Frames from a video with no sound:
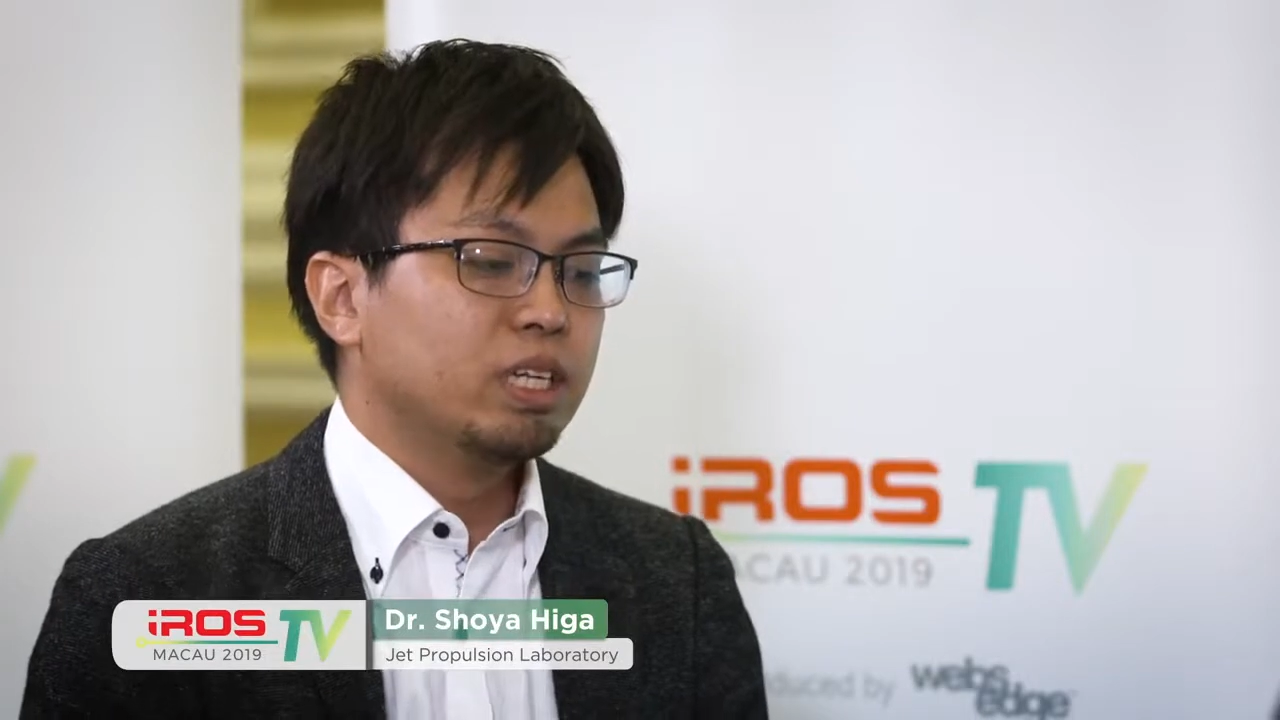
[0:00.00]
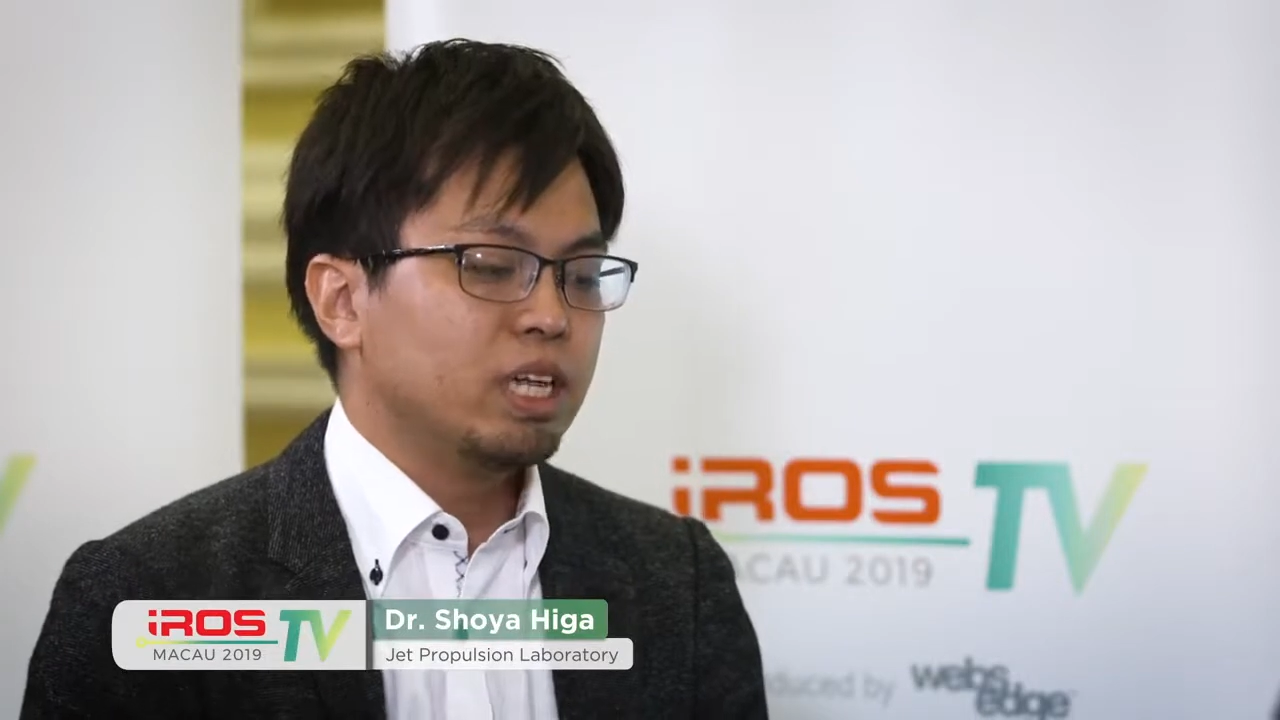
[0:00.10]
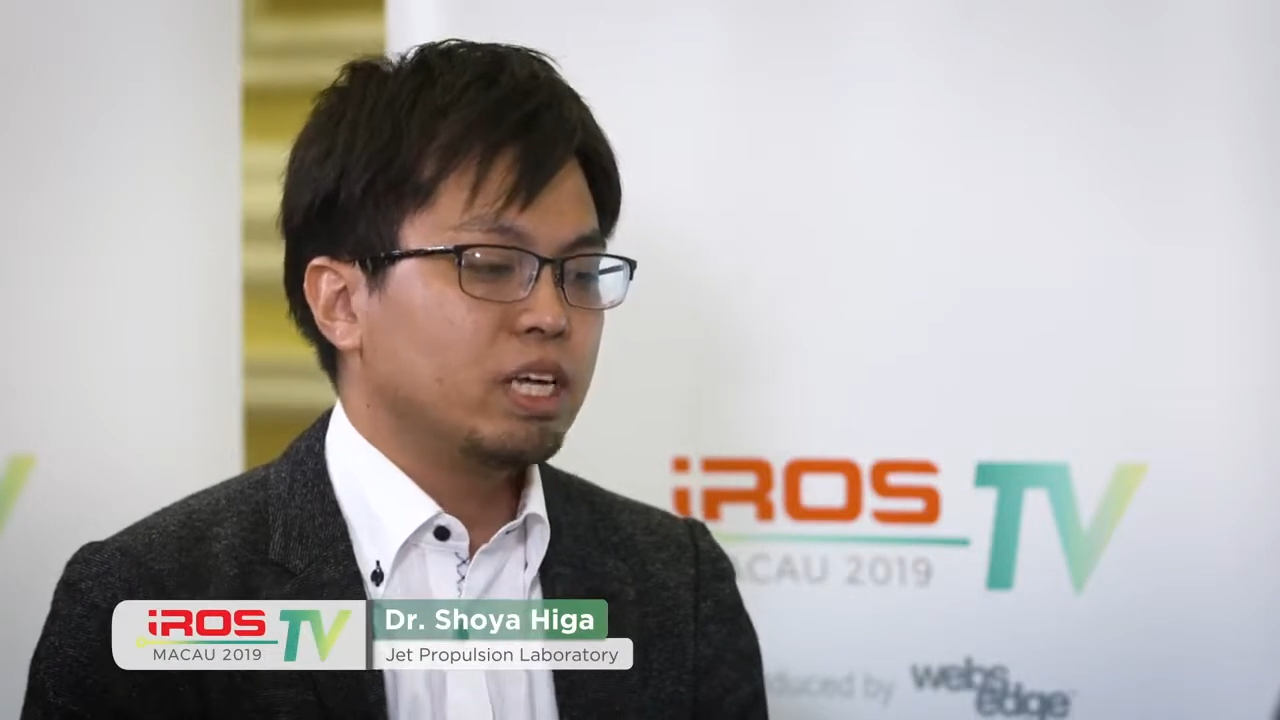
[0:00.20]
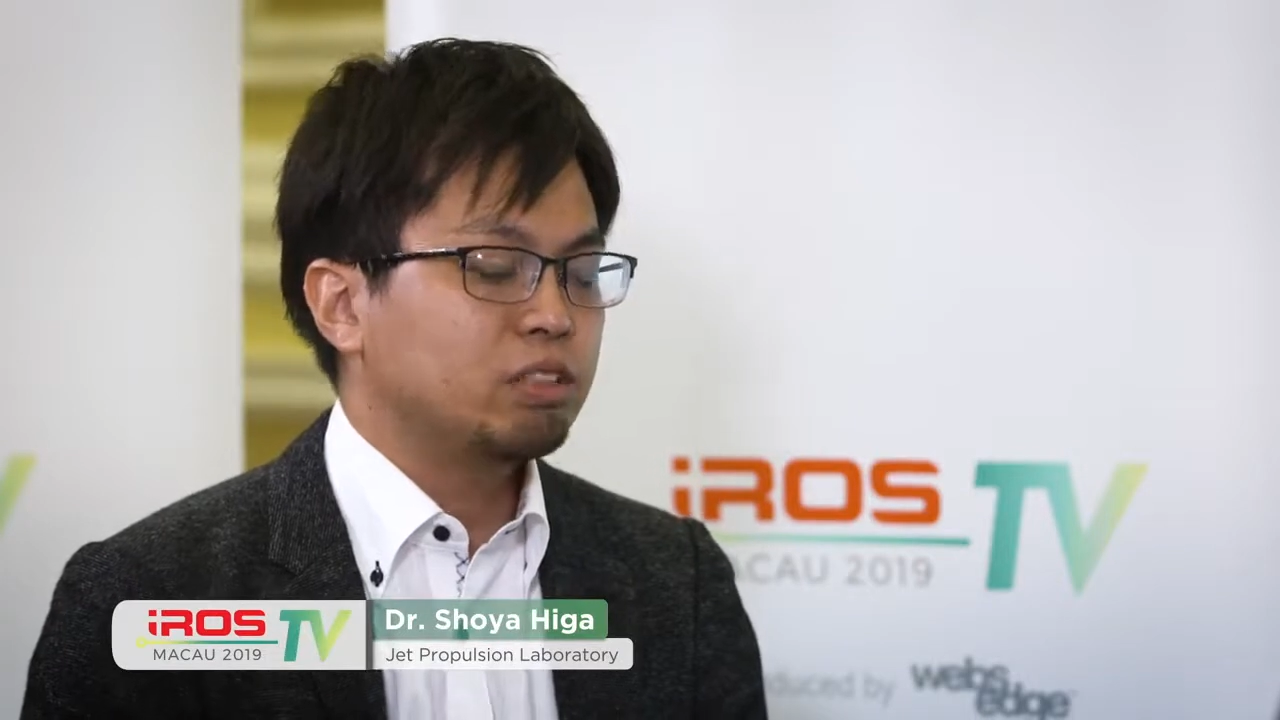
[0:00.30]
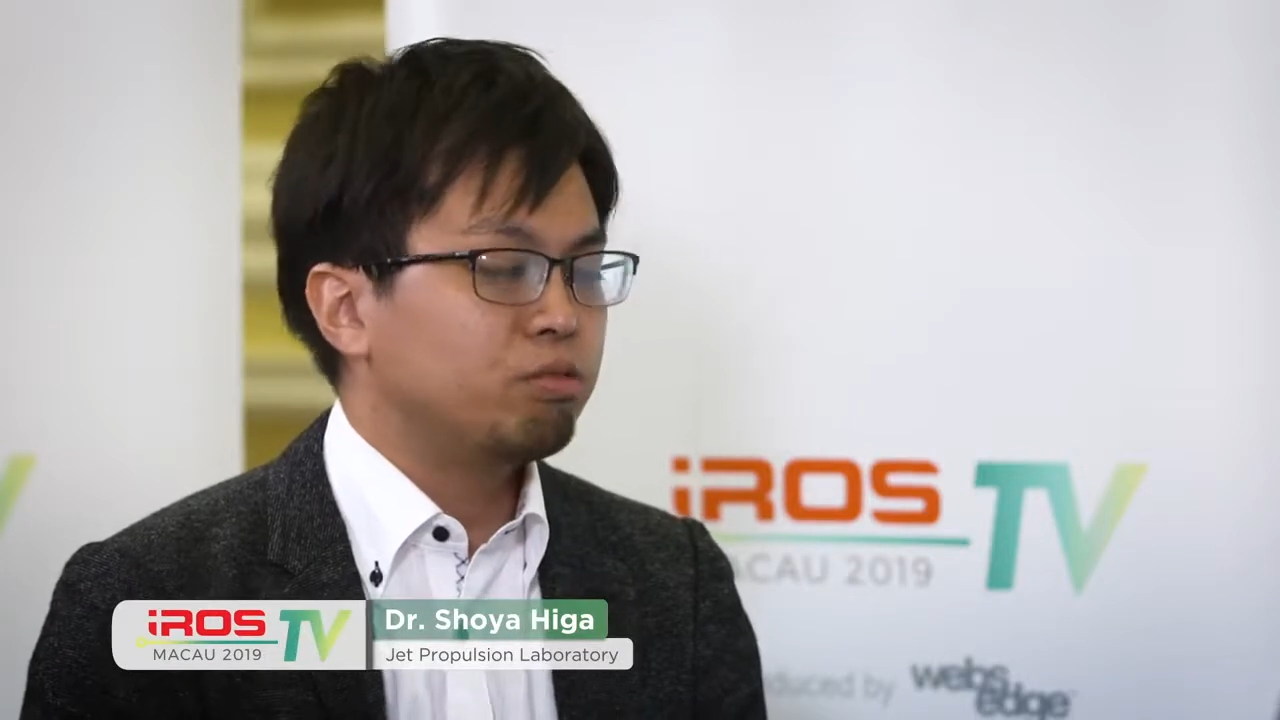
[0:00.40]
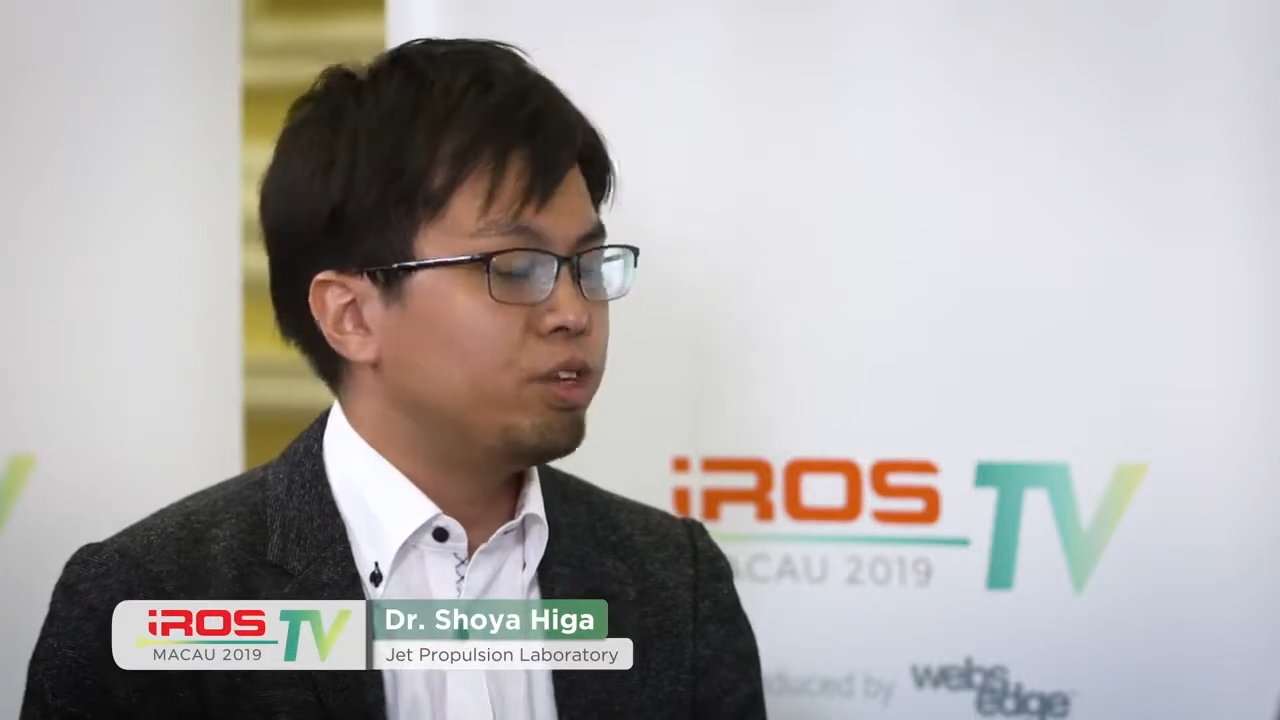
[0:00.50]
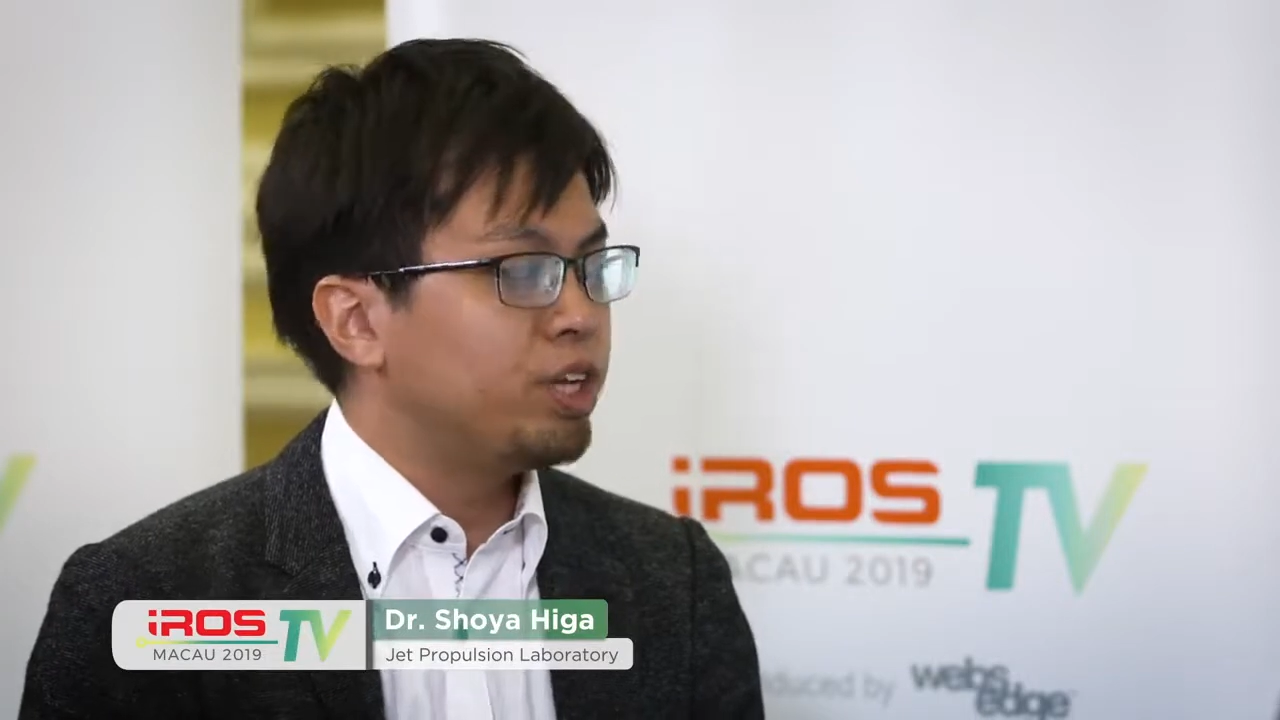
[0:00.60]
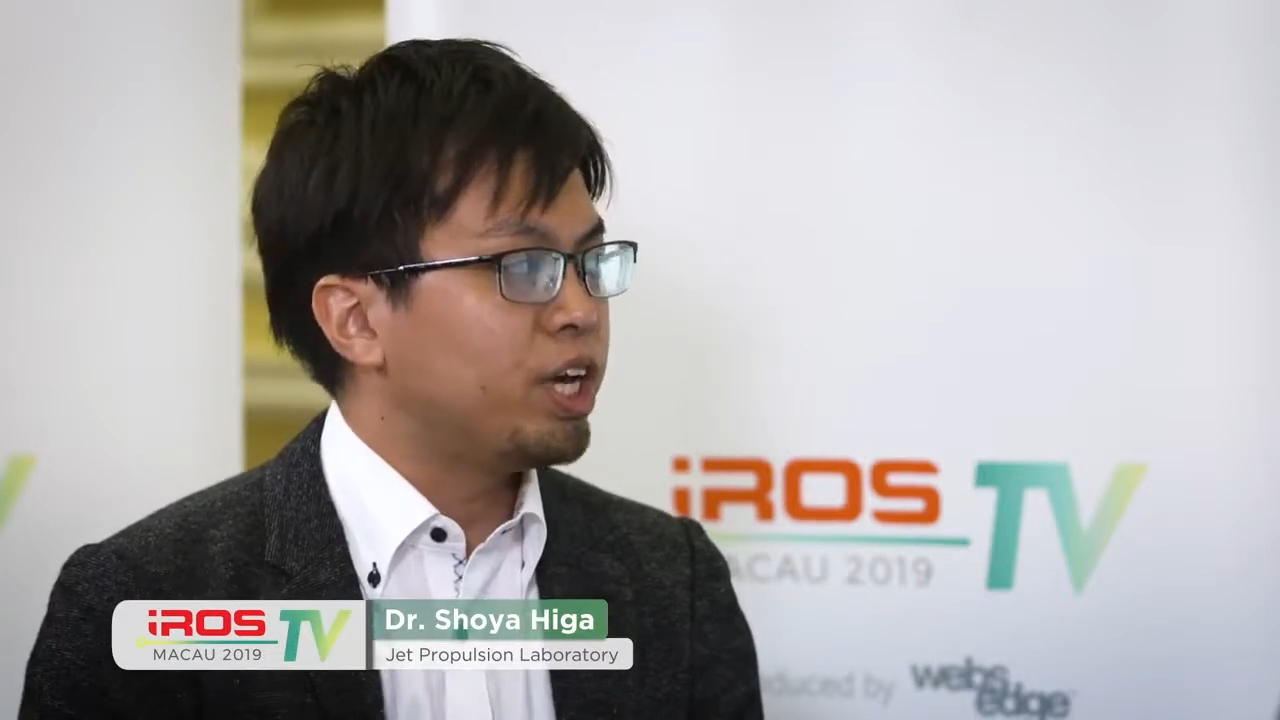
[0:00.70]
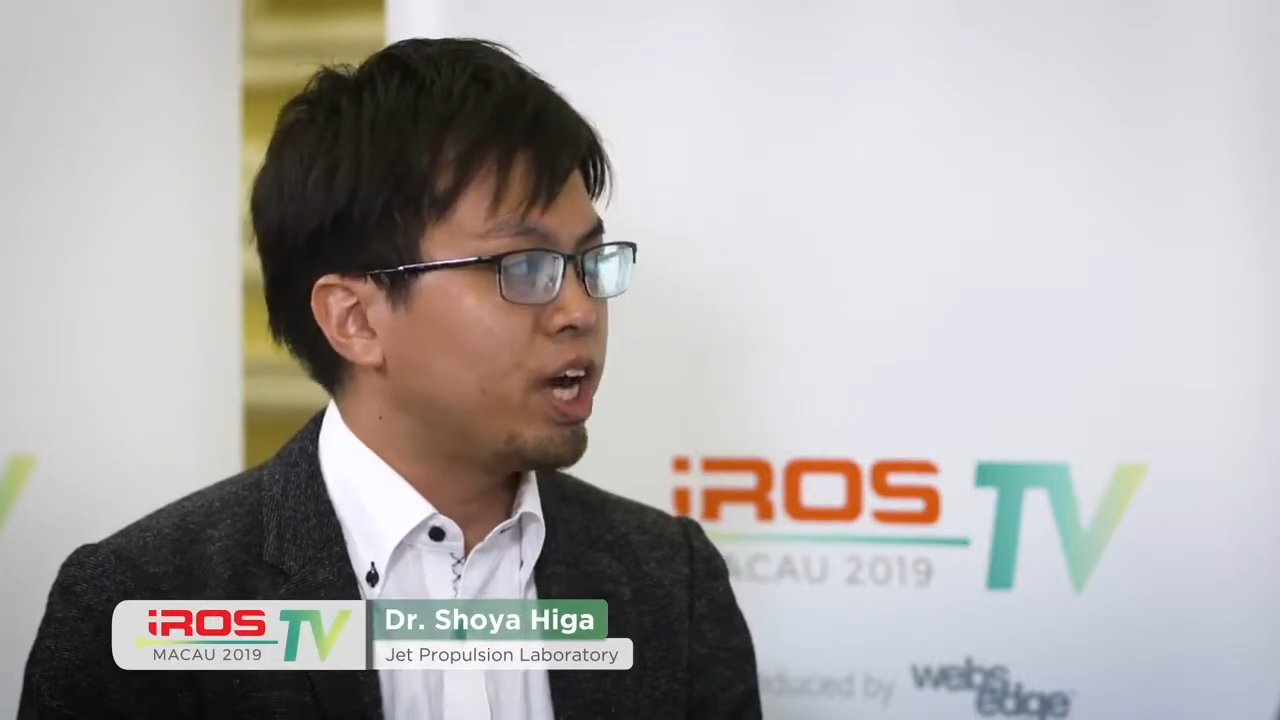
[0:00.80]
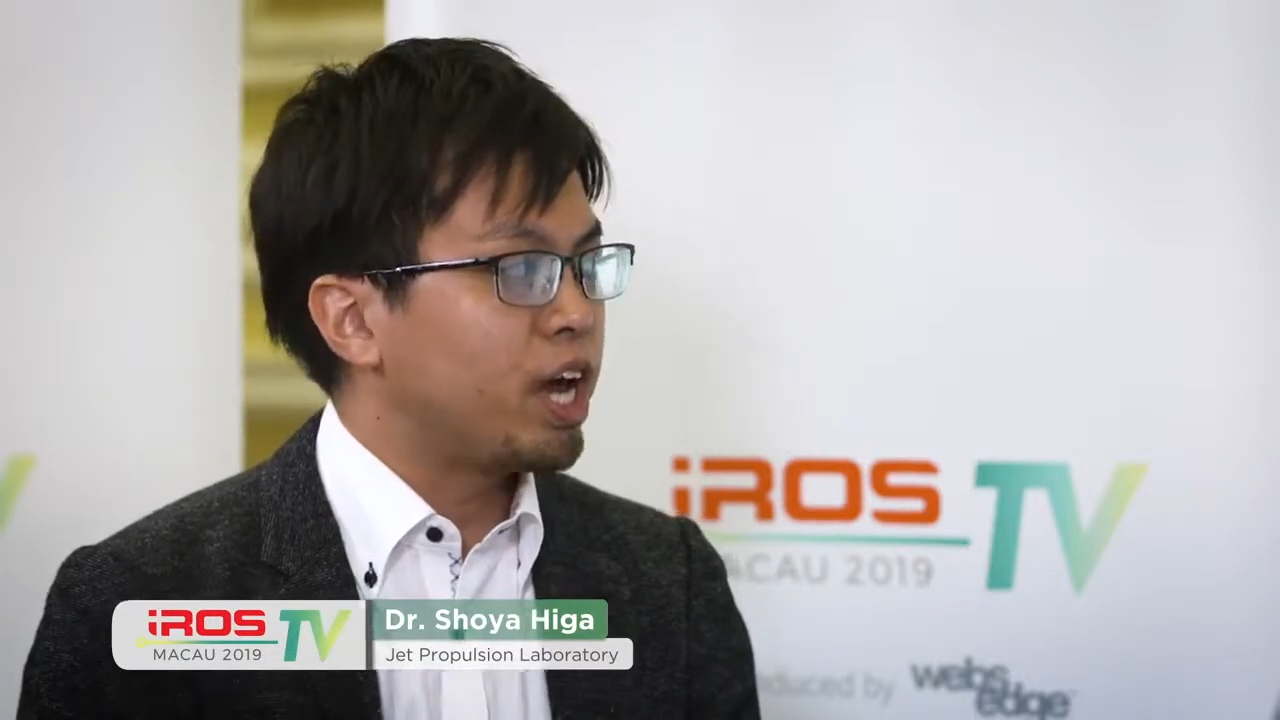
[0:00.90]
that's
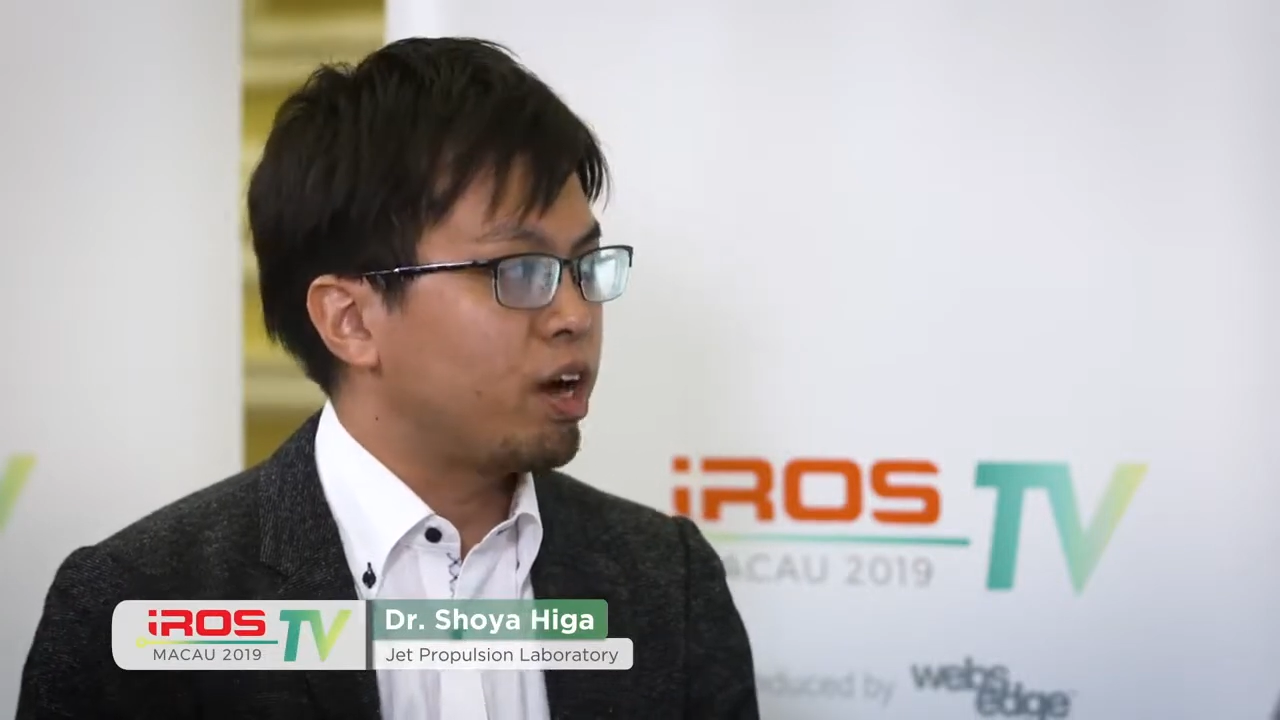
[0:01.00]
really